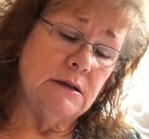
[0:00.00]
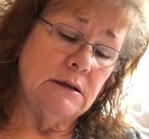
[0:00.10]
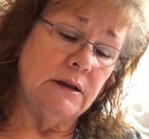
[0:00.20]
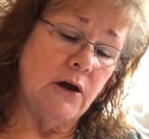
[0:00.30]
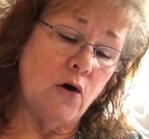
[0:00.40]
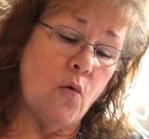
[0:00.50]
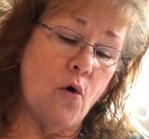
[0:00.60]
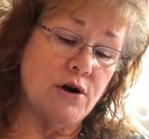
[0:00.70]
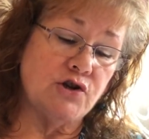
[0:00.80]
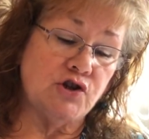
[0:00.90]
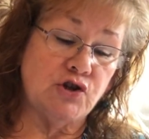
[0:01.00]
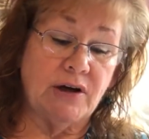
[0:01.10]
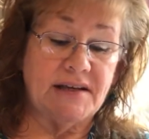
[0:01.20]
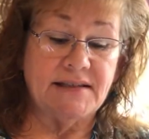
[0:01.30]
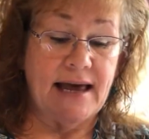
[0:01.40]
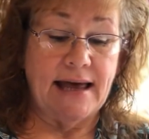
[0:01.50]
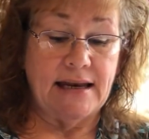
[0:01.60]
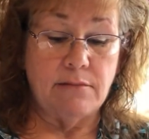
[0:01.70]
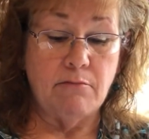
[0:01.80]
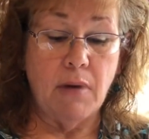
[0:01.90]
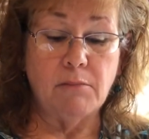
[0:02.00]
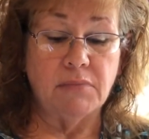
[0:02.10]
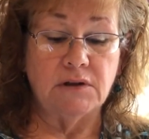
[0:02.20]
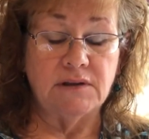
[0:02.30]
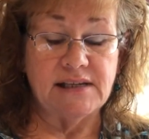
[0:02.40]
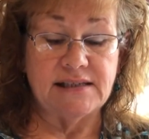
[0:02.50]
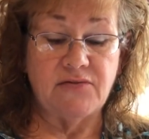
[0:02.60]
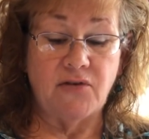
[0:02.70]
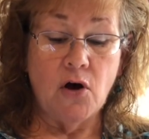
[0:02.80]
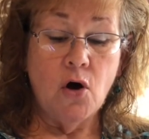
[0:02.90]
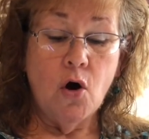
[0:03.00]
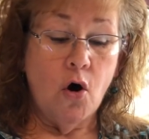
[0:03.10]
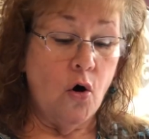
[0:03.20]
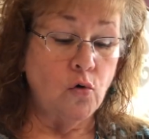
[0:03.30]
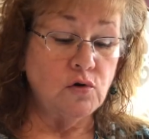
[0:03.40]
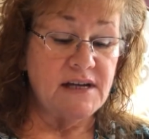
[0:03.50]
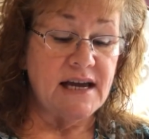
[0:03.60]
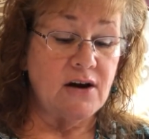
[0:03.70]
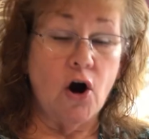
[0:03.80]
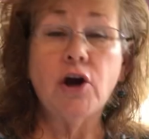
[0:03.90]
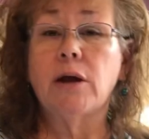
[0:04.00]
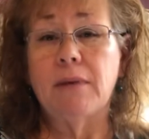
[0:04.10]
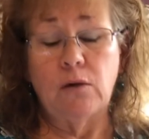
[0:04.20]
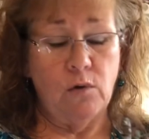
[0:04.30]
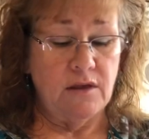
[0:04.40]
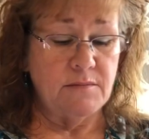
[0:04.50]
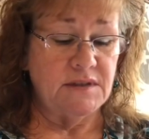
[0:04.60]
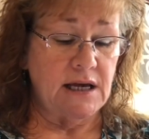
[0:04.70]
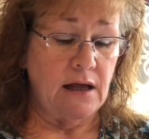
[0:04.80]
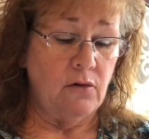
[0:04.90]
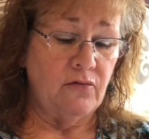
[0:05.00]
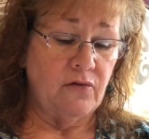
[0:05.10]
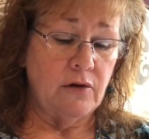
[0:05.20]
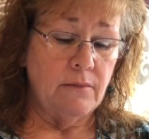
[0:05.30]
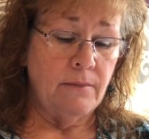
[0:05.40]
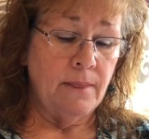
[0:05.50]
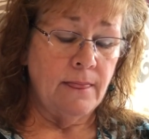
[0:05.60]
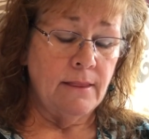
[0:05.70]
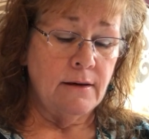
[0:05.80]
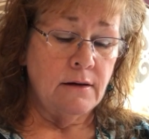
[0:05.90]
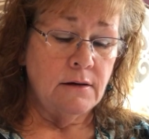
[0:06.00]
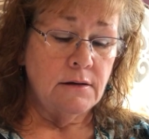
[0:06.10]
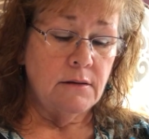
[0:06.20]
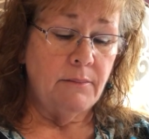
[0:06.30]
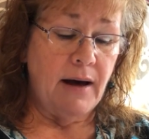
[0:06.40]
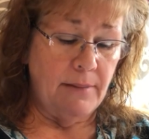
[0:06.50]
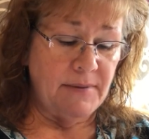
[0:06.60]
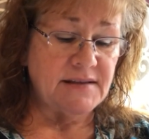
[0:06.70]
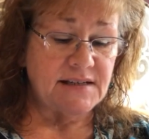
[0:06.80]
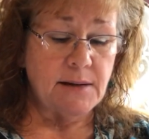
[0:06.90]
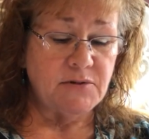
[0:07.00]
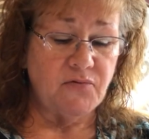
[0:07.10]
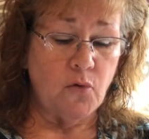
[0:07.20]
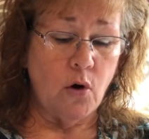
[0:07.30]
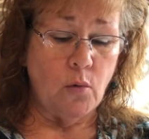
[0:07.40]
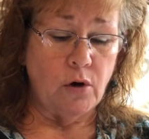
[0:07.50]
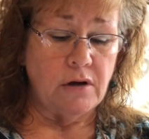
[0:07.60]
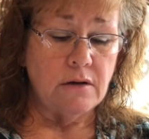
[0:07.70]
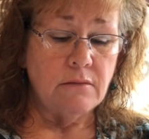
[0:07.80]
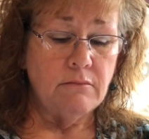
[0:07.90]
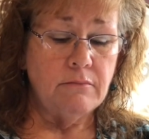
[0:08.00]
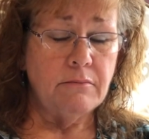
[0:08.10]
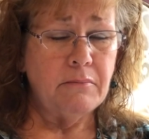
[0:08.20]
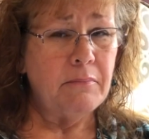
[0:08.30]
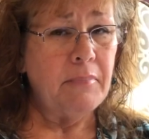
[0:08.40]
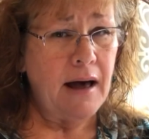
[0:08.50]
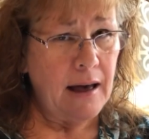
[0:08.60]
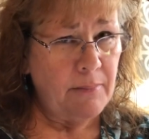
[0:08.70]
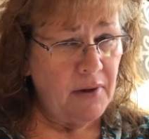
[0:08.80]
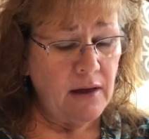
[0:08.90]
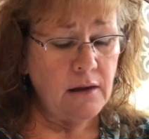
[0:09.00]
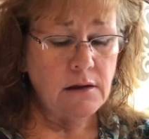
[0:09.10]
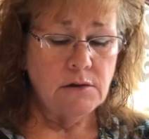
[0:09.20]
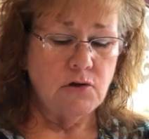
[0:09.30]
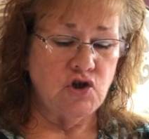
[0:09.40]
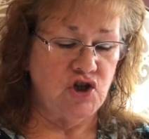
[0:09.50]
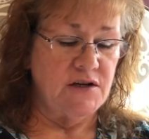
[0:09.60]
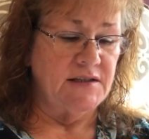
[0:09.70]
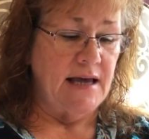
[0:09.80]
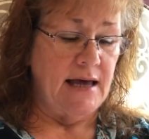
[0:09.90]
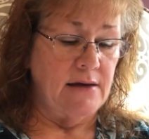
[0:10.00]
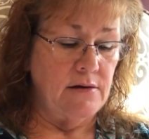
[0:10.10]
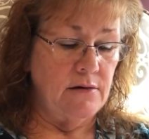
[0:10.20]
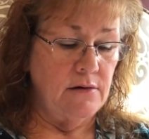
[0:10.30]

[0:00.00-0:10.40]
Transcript: Lungwort shook his head and mumbled as if holding an argument with himself. Poppy stepped forward. "Papa?" she said.